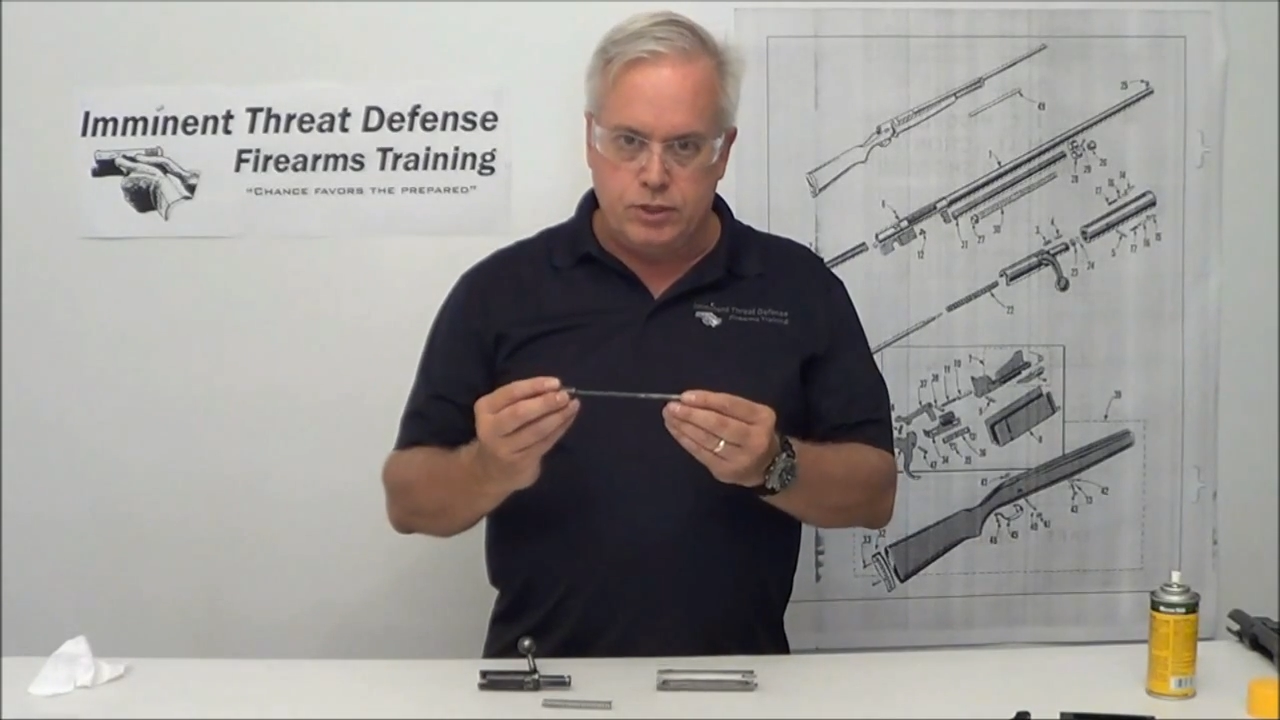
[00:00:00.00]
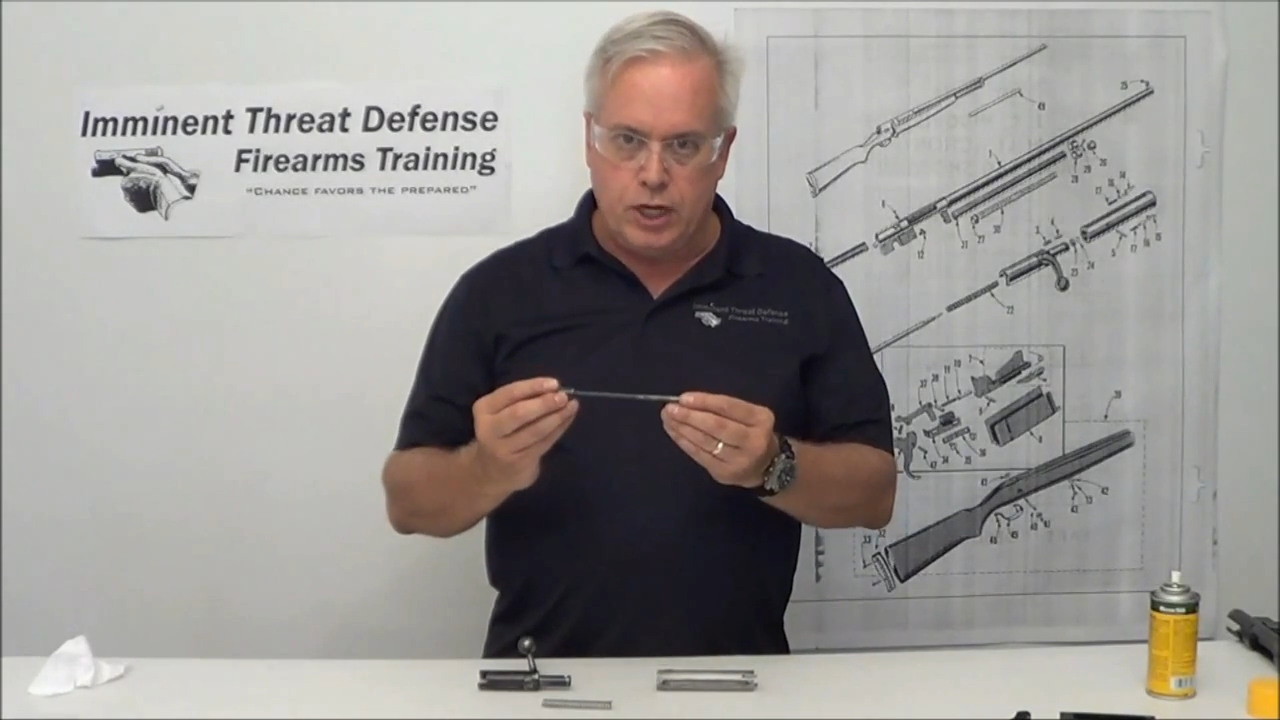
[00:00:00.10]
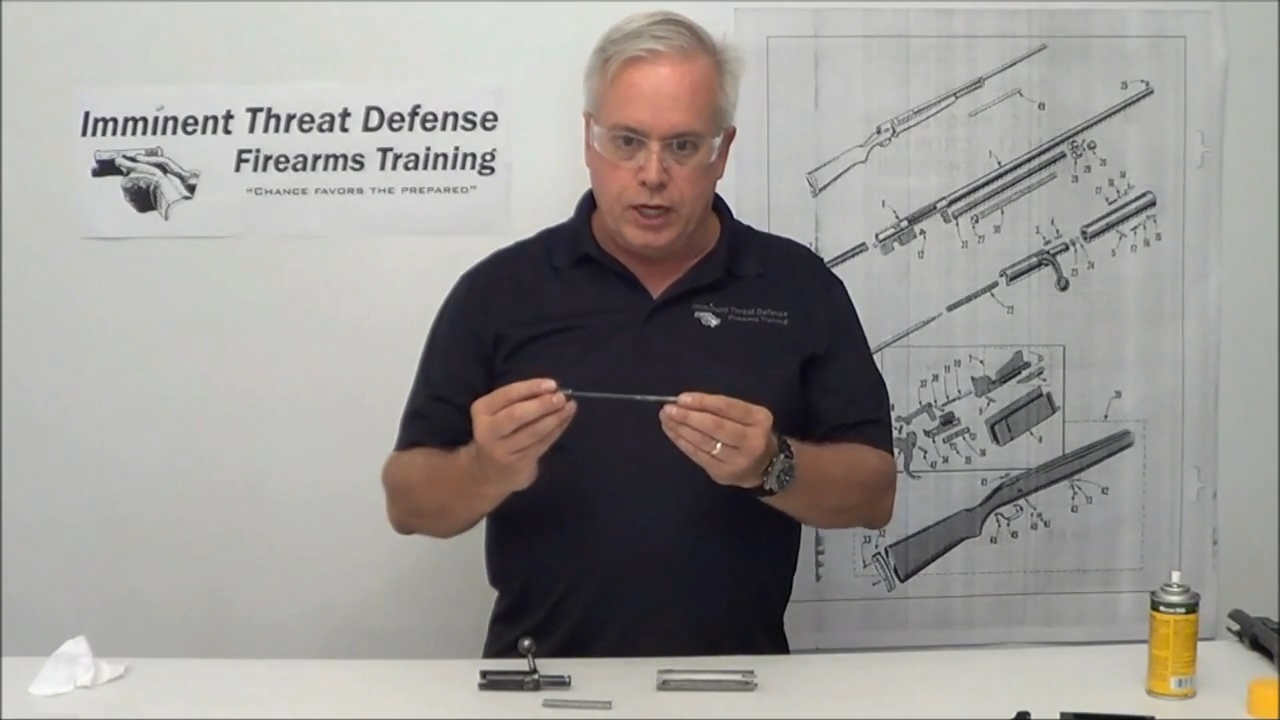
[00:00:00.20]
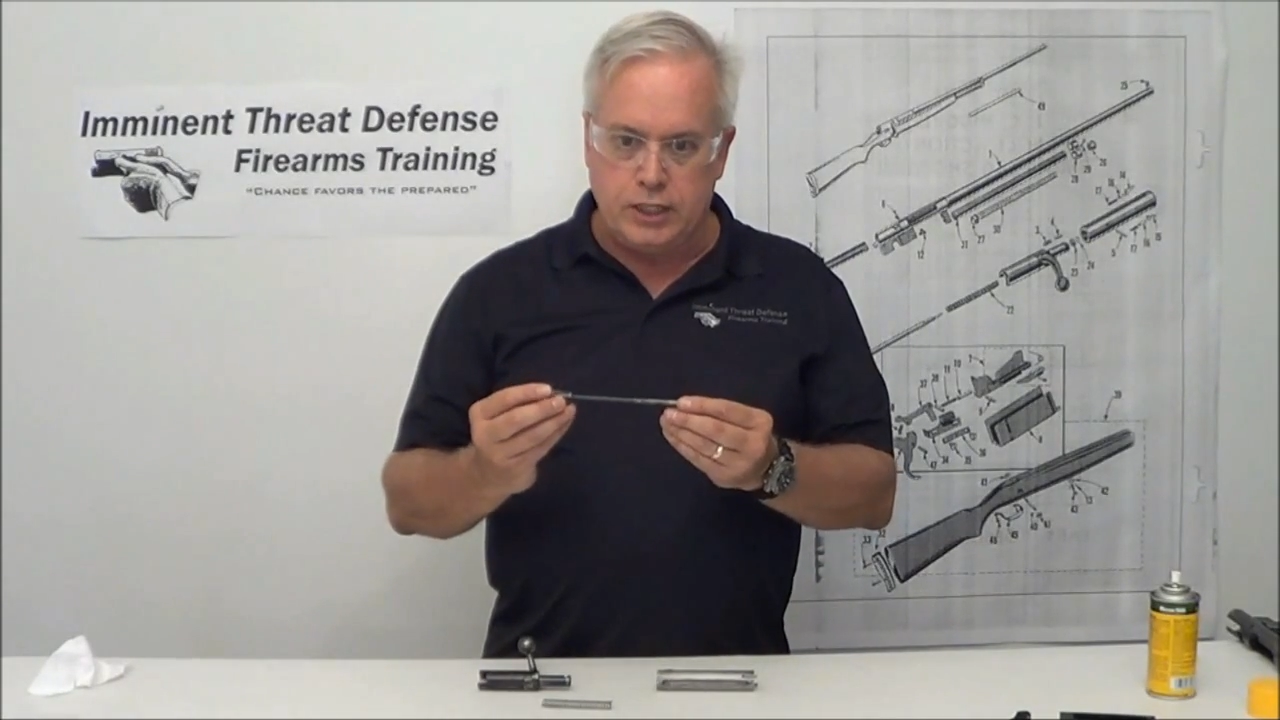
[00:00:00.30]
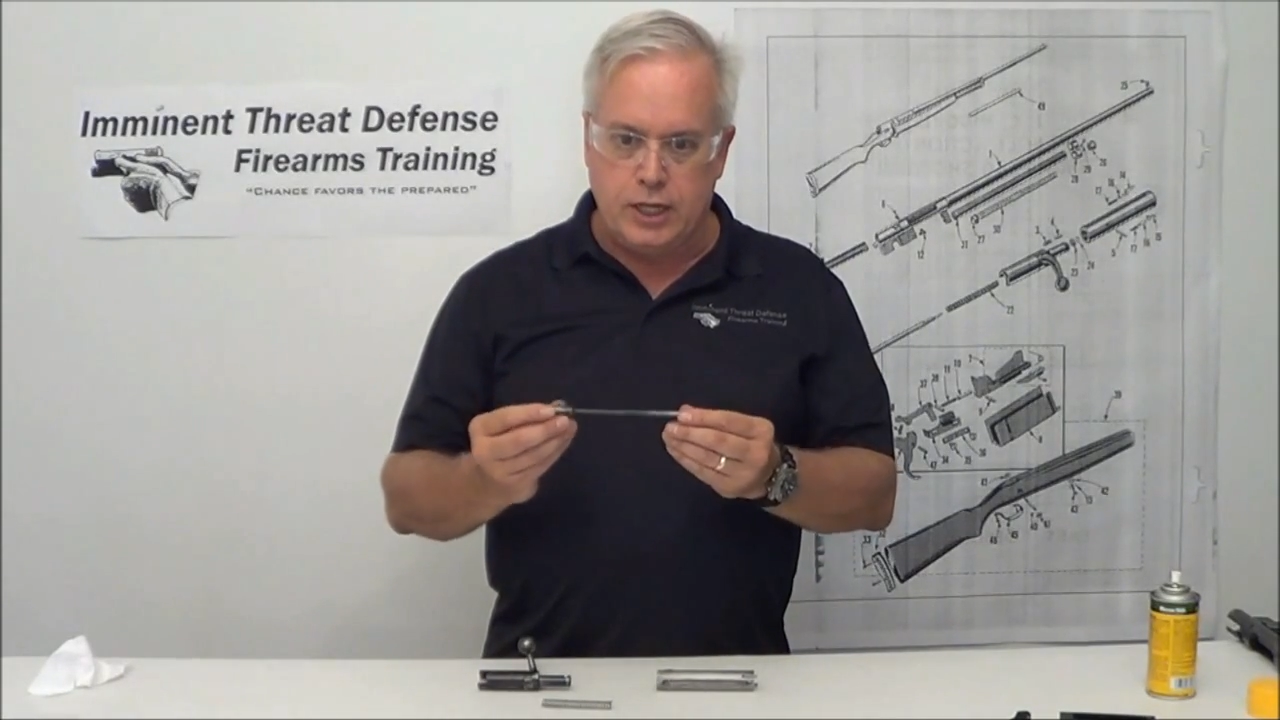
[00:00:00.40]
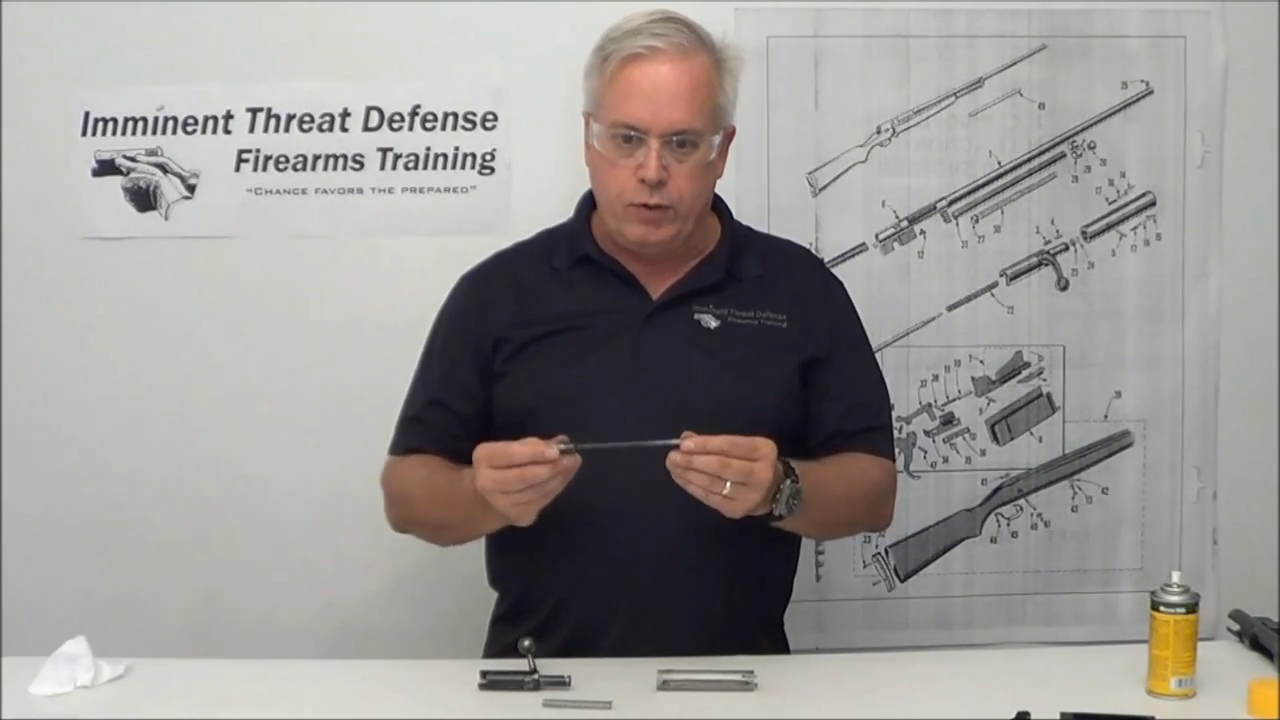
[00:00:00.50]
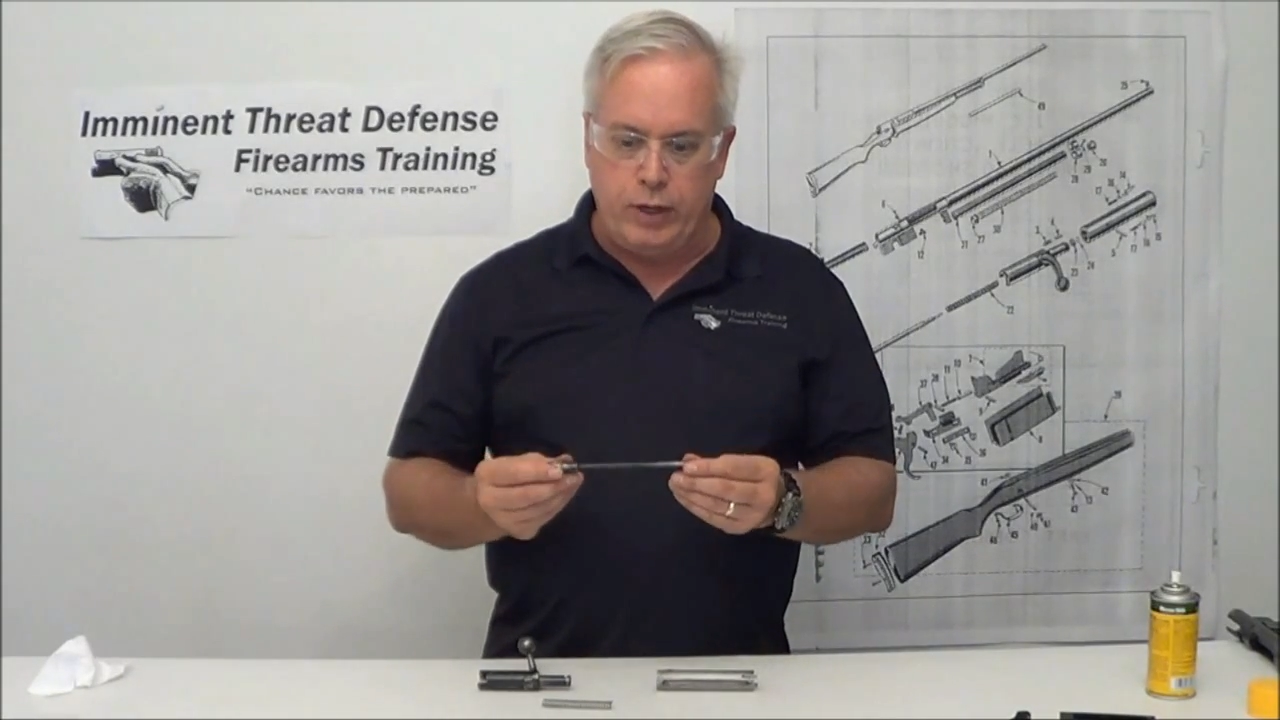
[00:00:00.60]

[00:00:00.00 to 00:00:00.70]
shotgun's had a